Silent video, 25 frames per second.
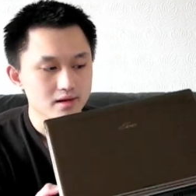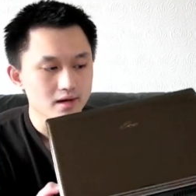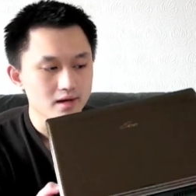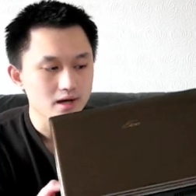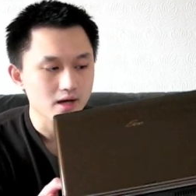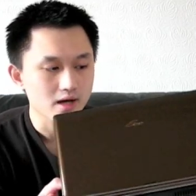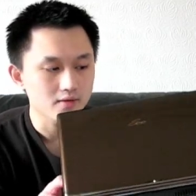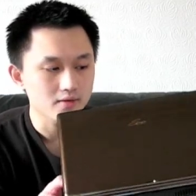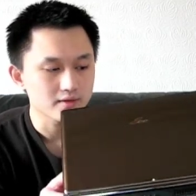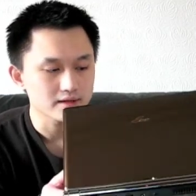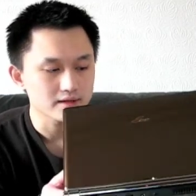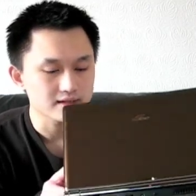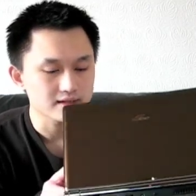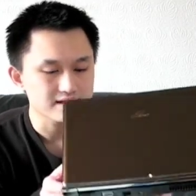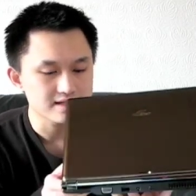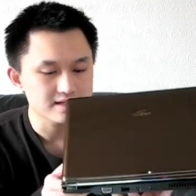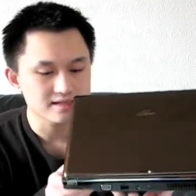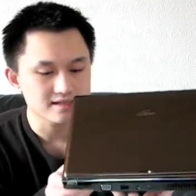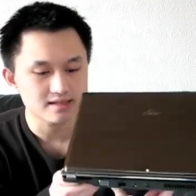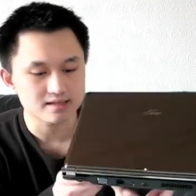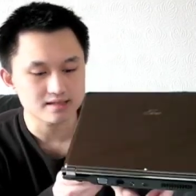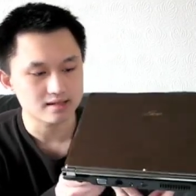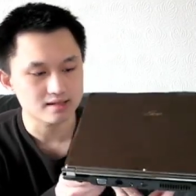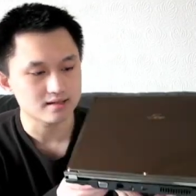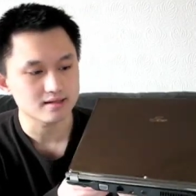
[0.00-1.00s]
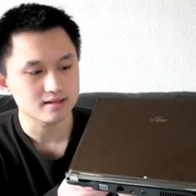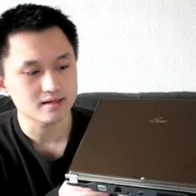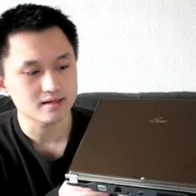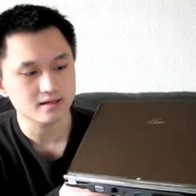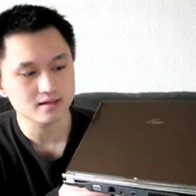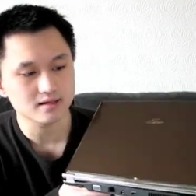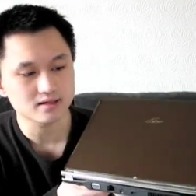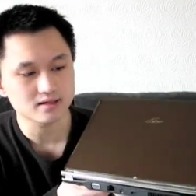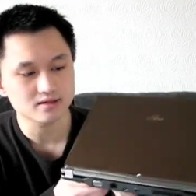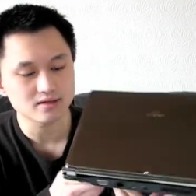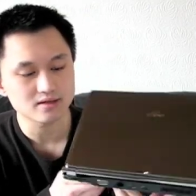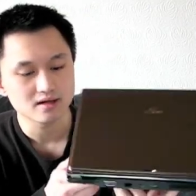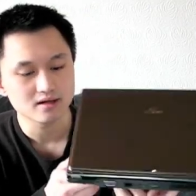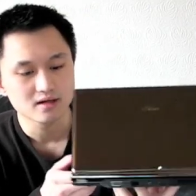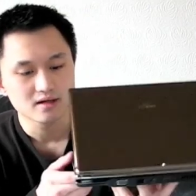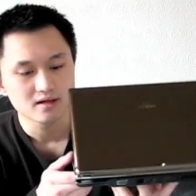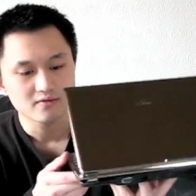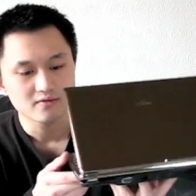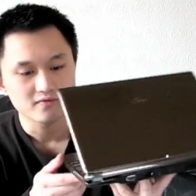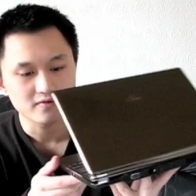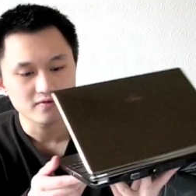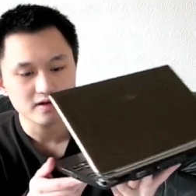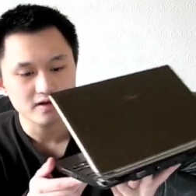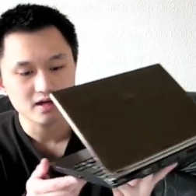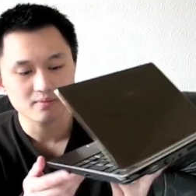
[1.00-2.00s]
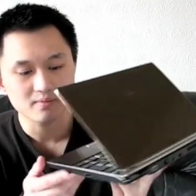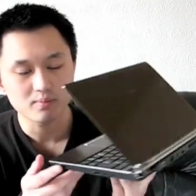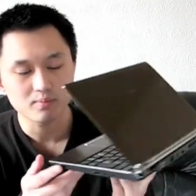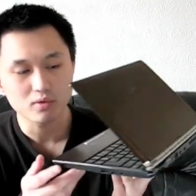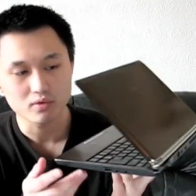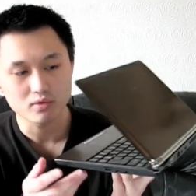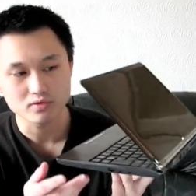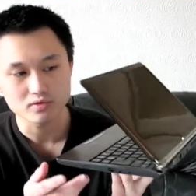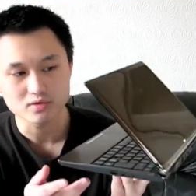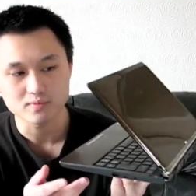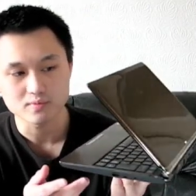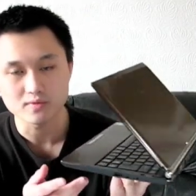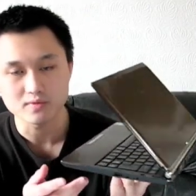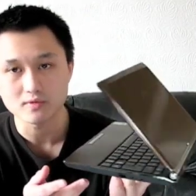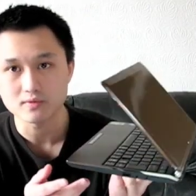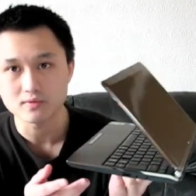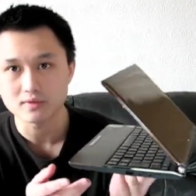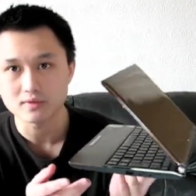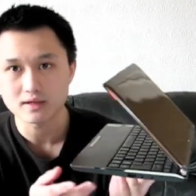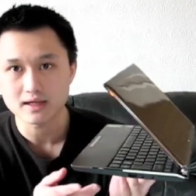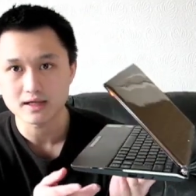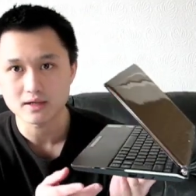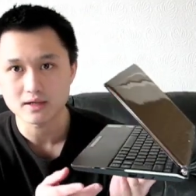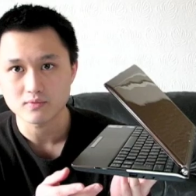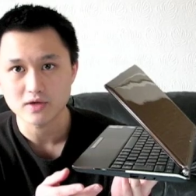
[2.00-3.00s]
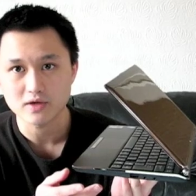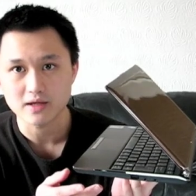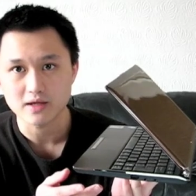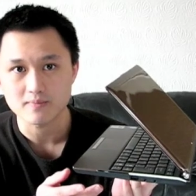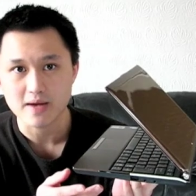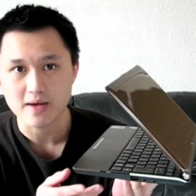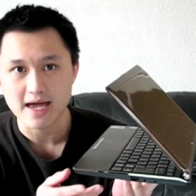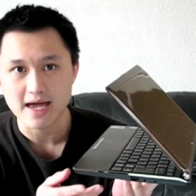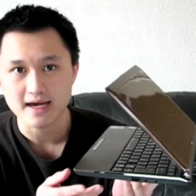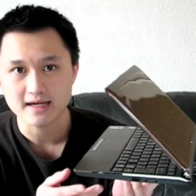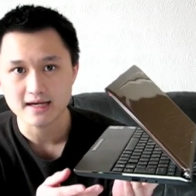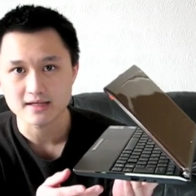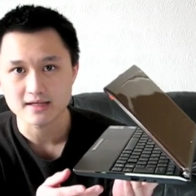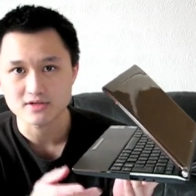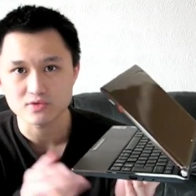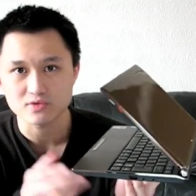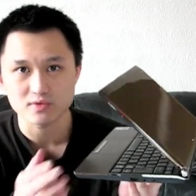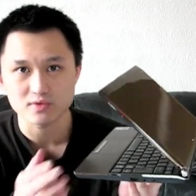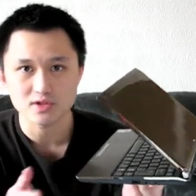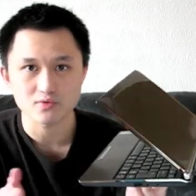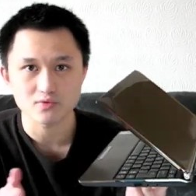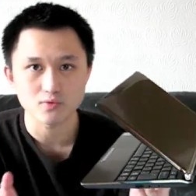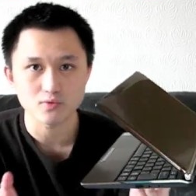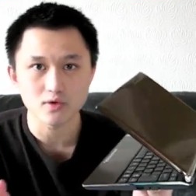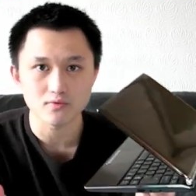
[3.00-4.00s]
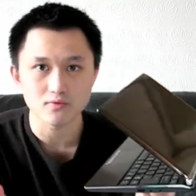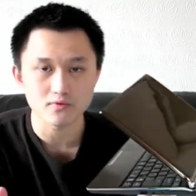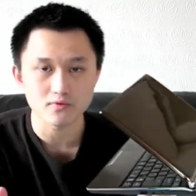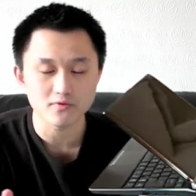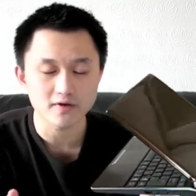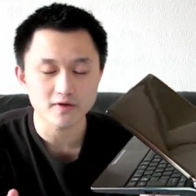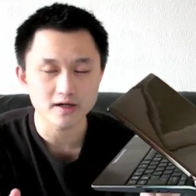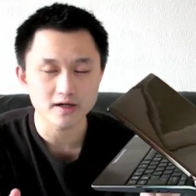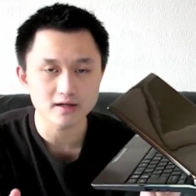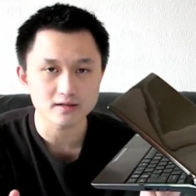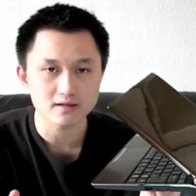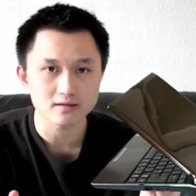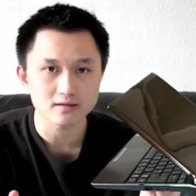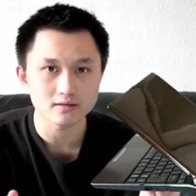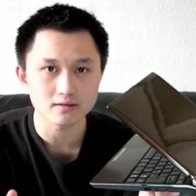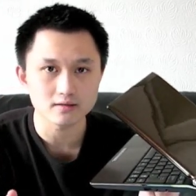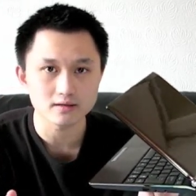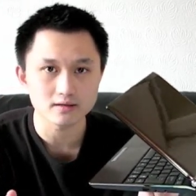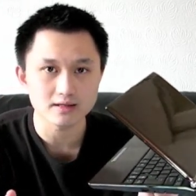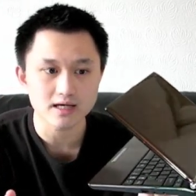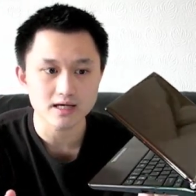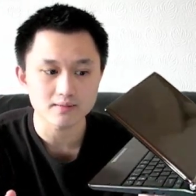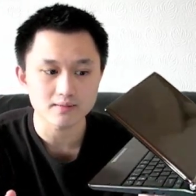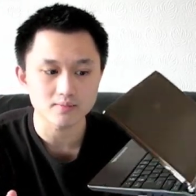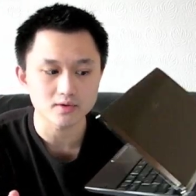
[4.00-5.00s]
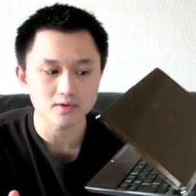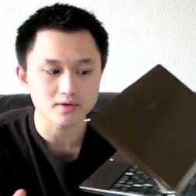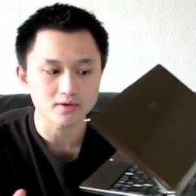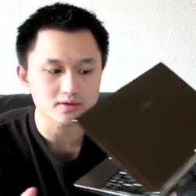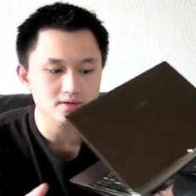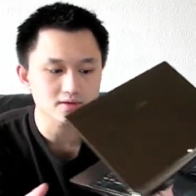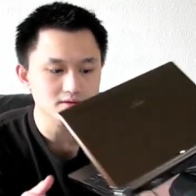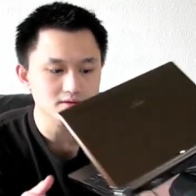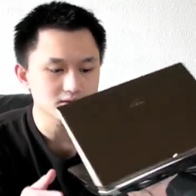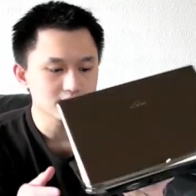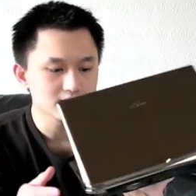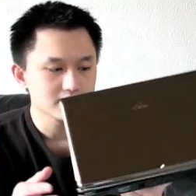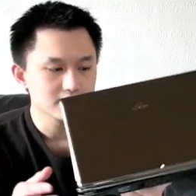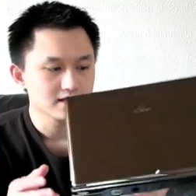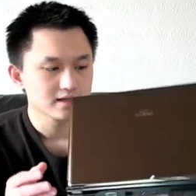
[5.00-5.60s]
However, this is a nice, very portable and lightweight package which you won't find in other netbooks,